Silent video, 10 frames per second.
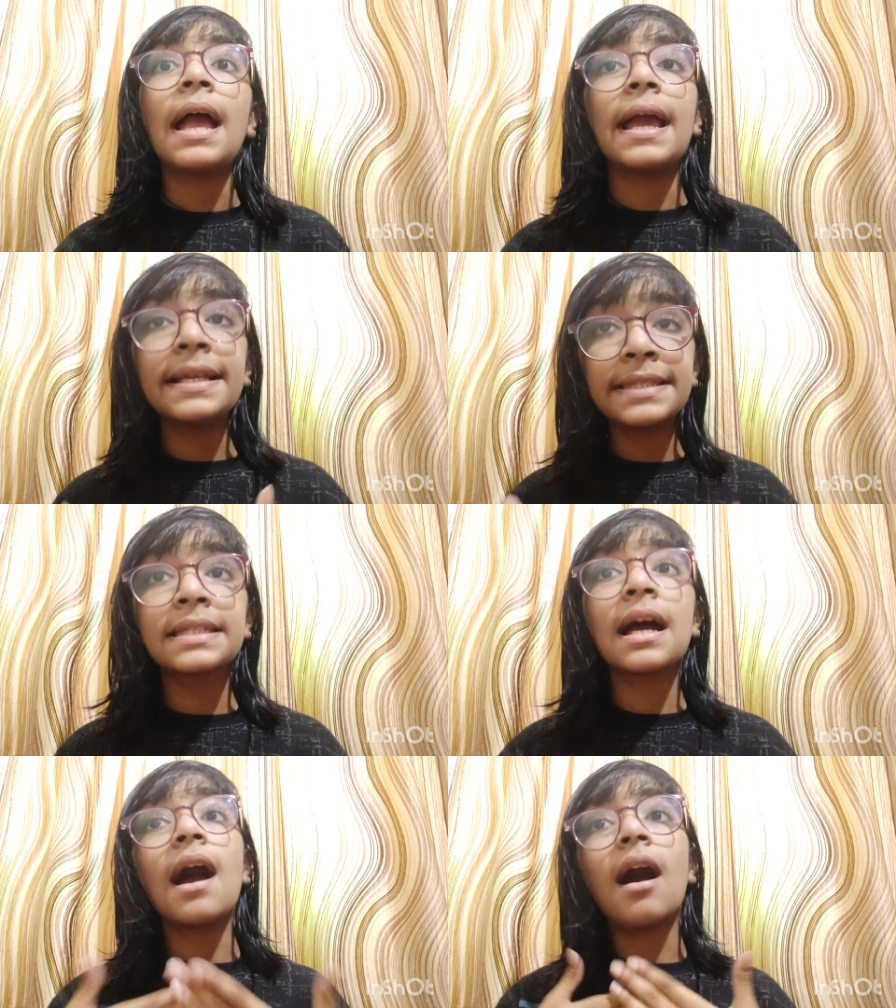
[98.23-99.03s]
It's
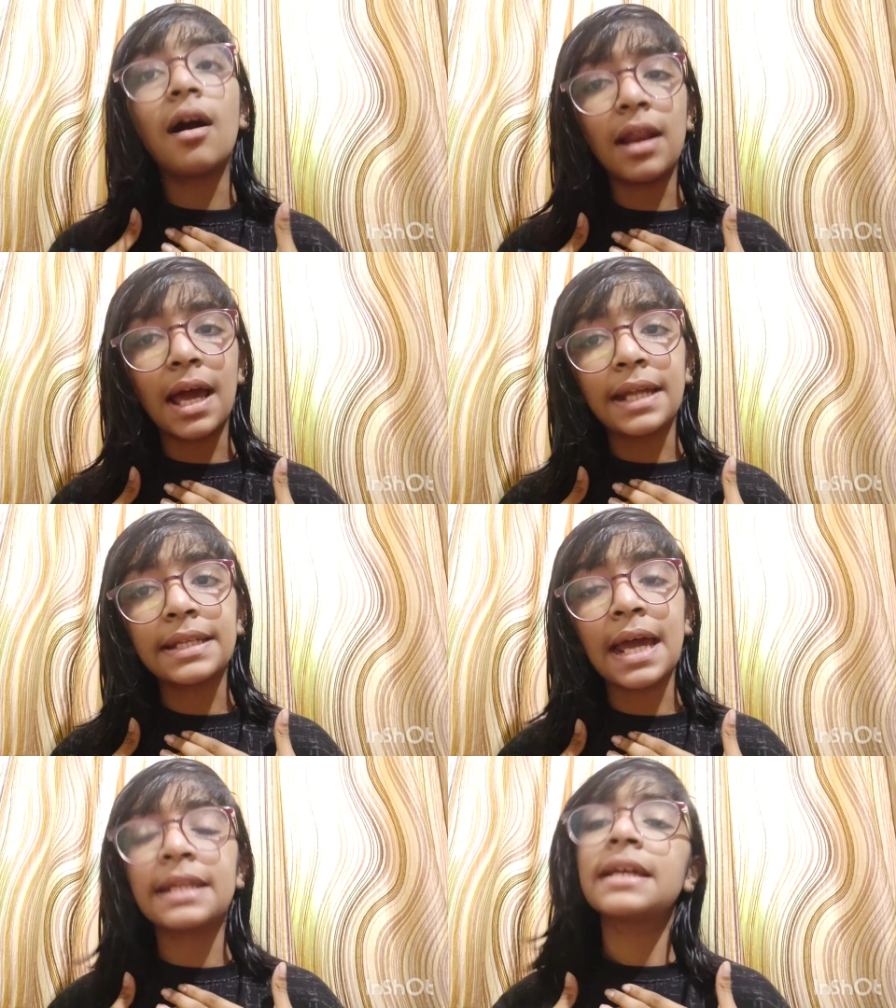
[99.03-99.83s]
our land
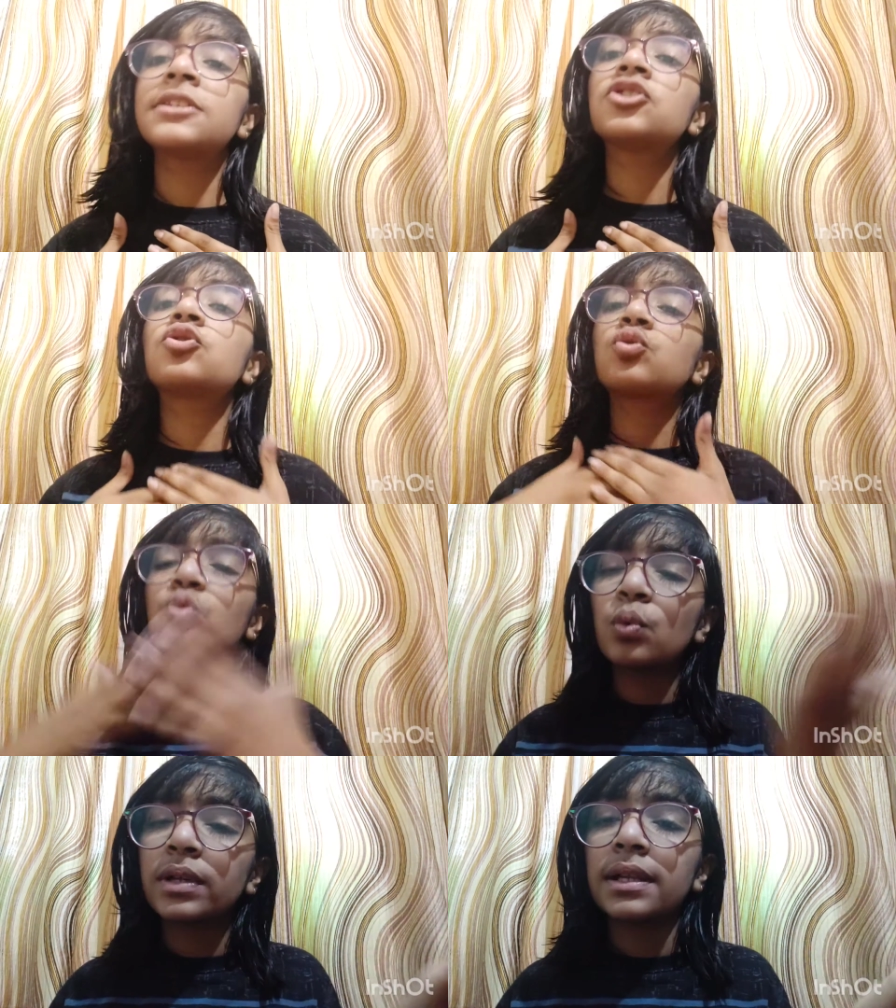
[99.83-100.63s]
and it's
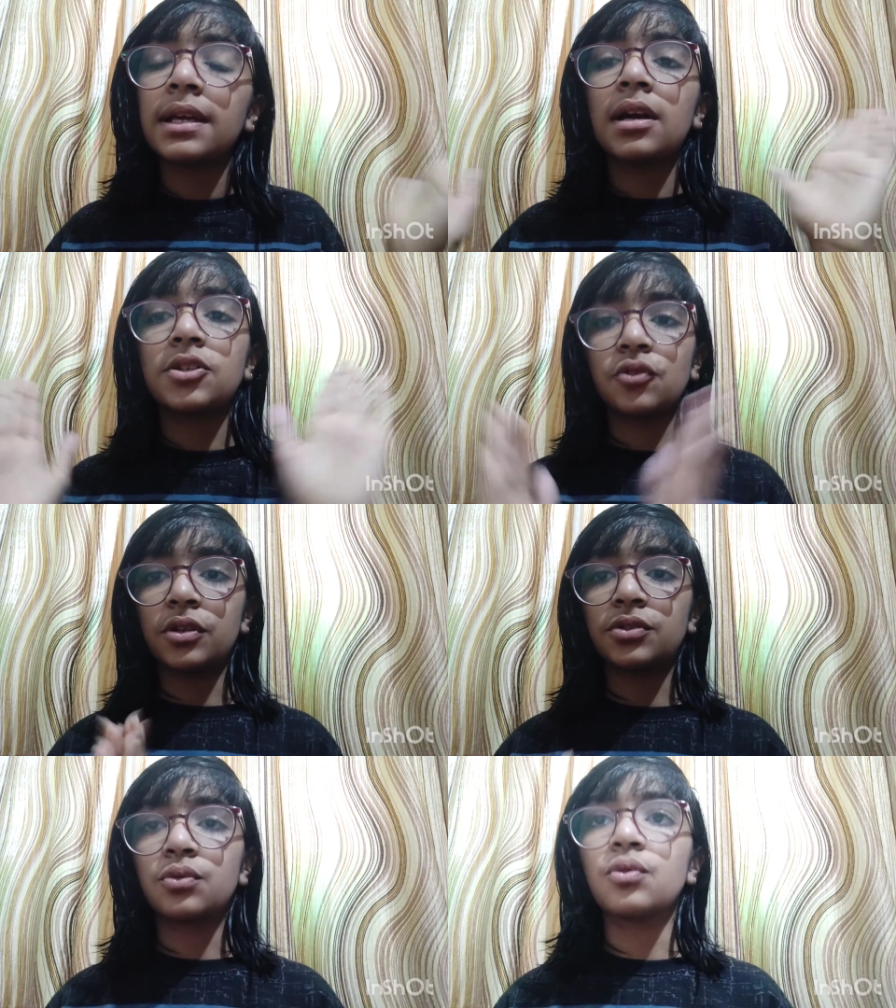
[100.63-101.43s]
totally our
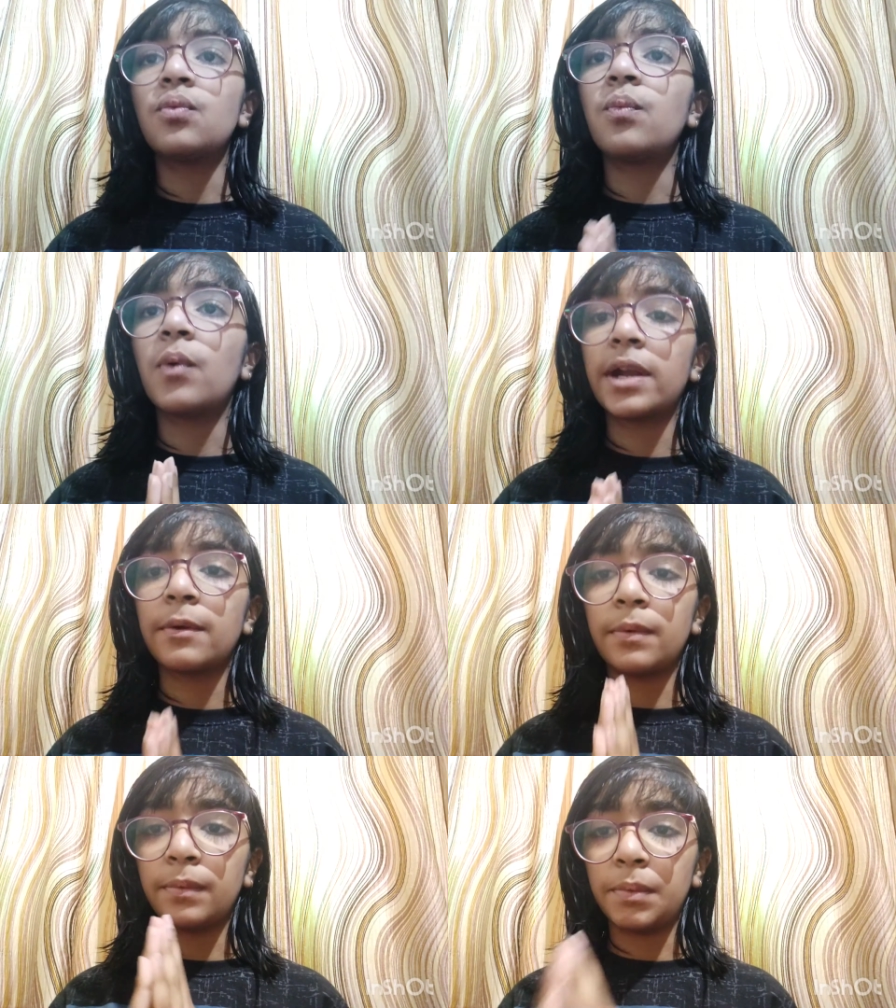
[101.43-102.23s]
choice to do
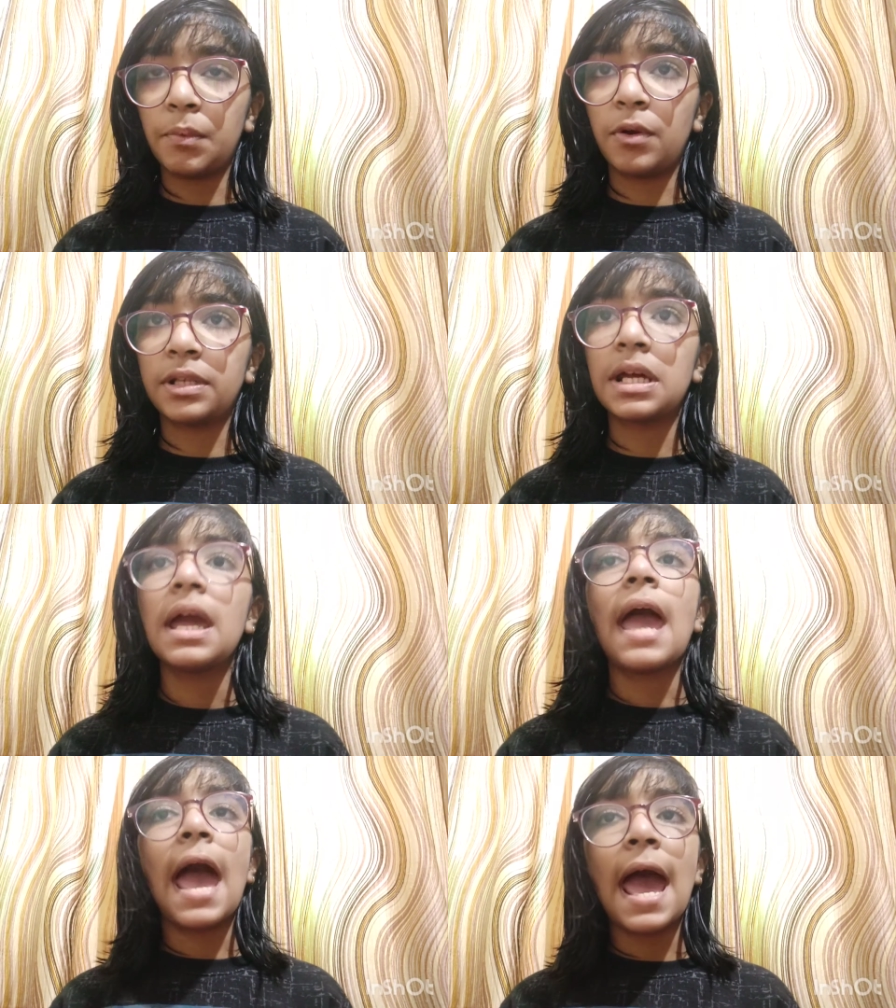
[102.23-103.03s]
whatever we want.
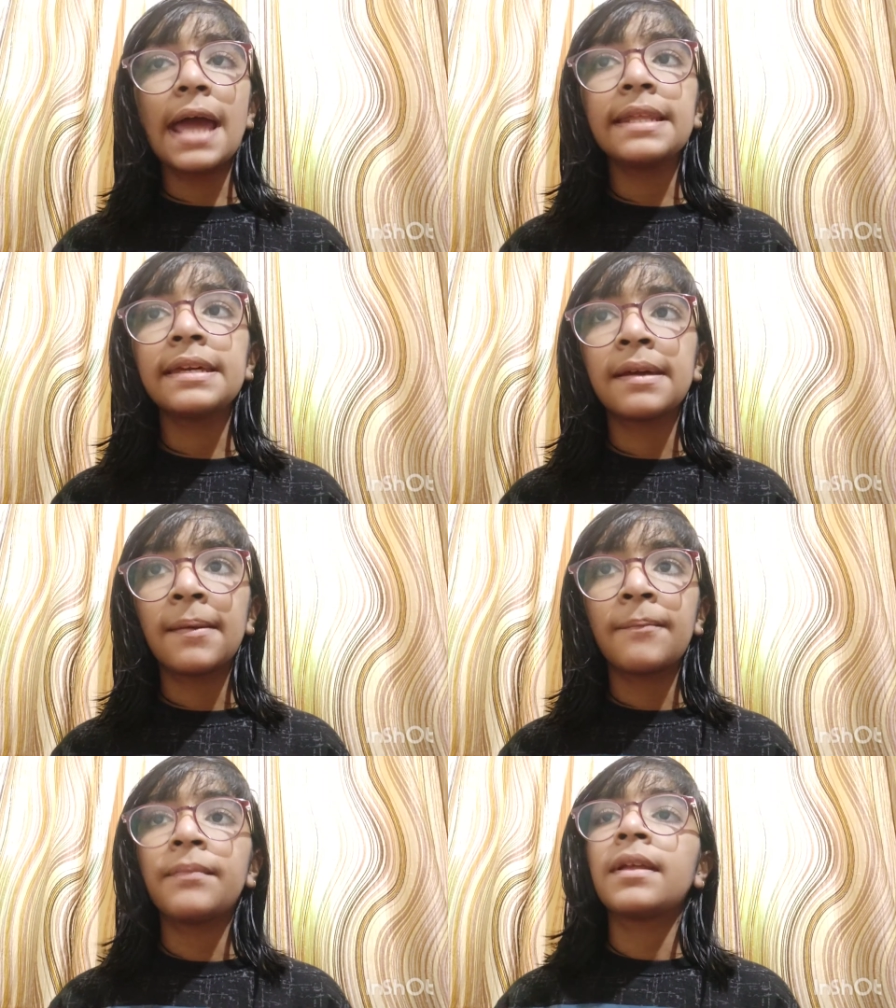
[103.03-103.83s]
And
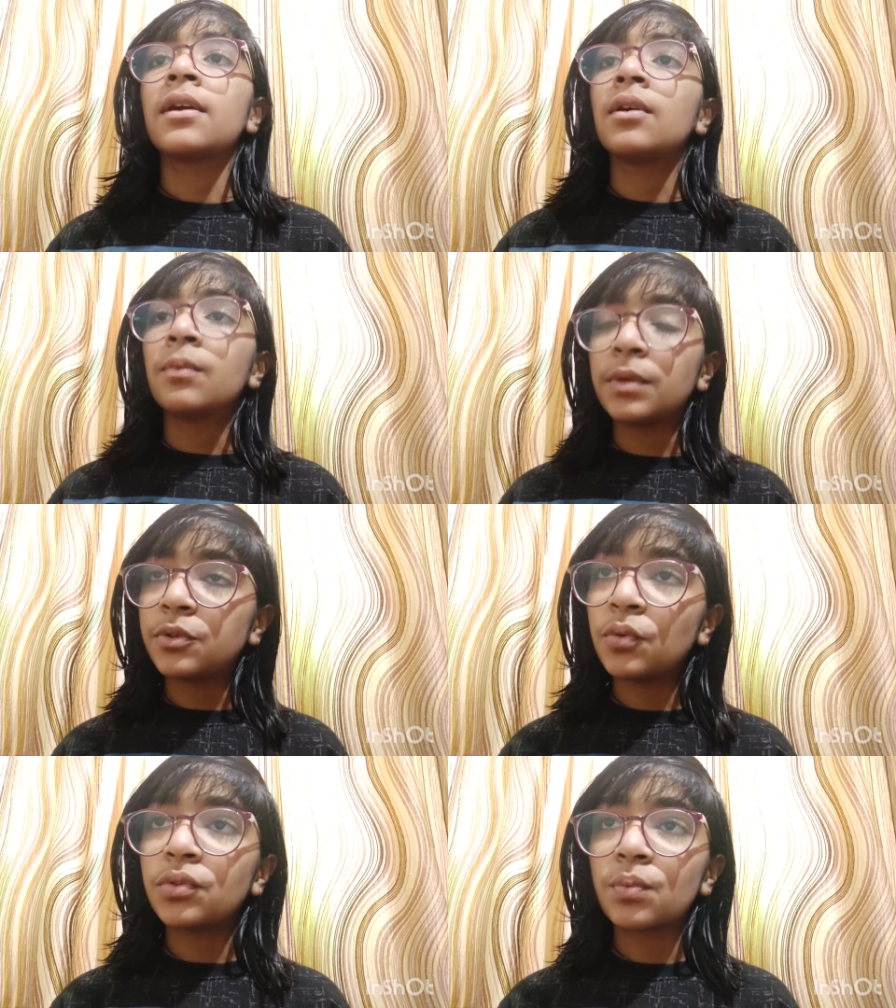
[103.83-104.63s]
we
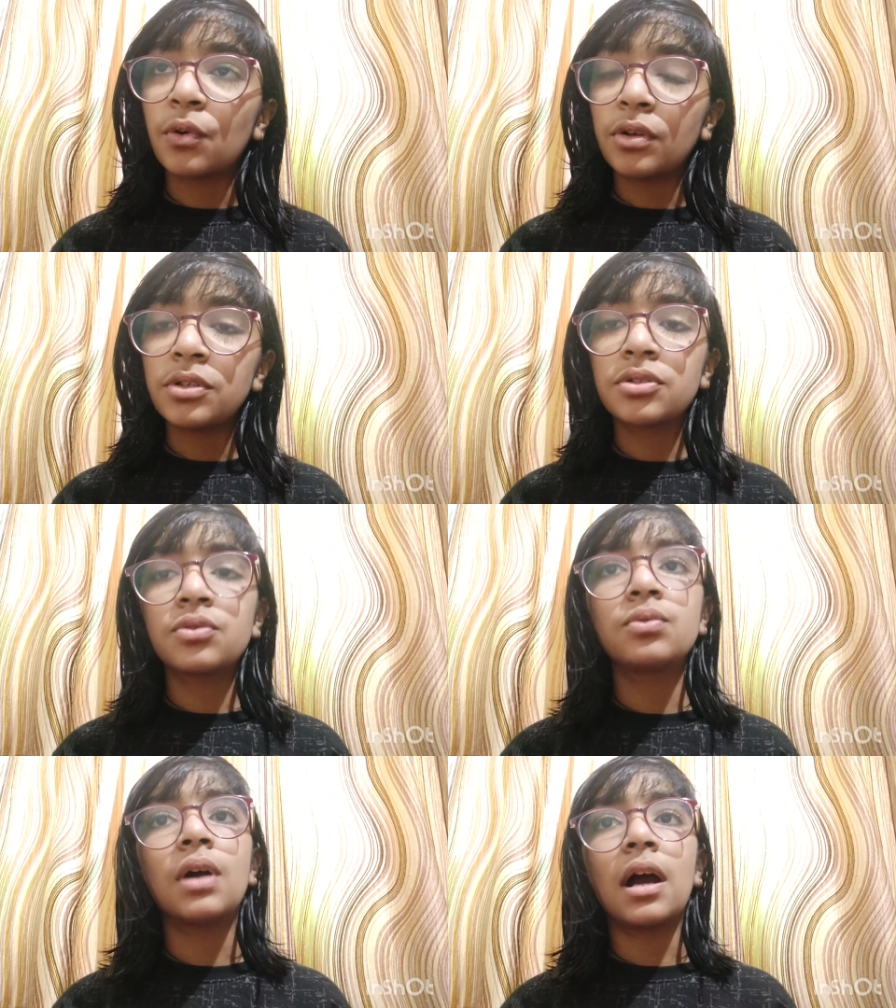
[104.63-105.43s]
don't want
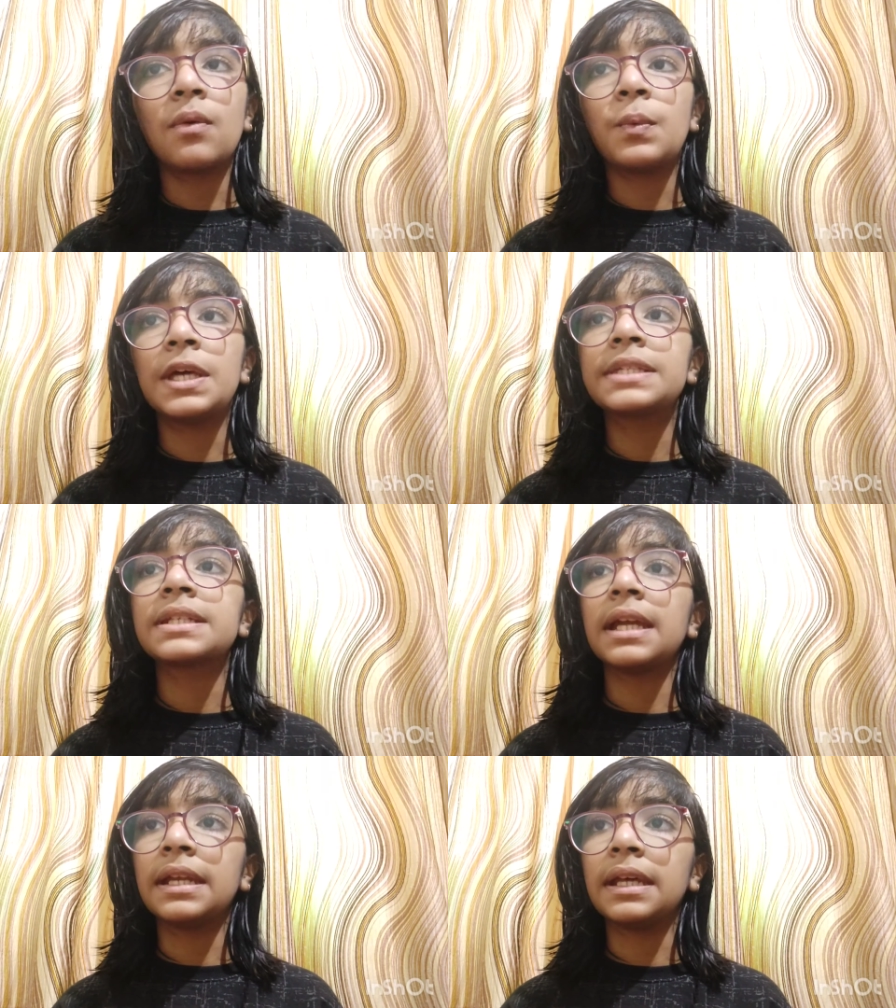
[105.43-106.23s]
to
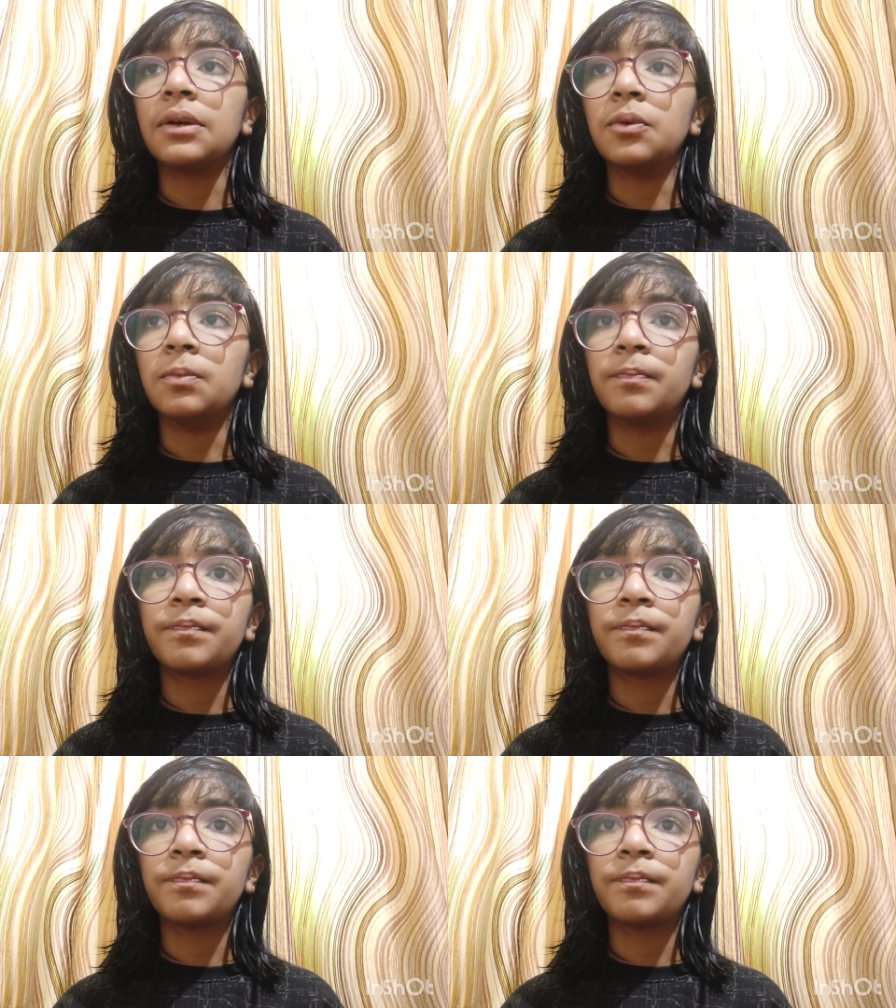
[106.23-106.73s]
harvest indigo.